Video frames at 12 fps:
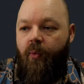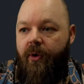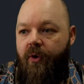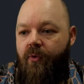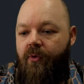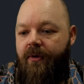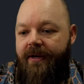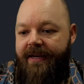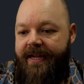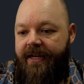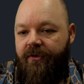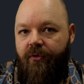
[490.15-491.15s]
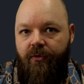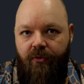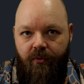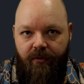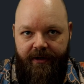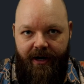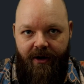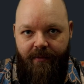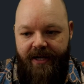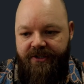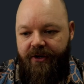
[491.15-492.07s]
we need to do there, right?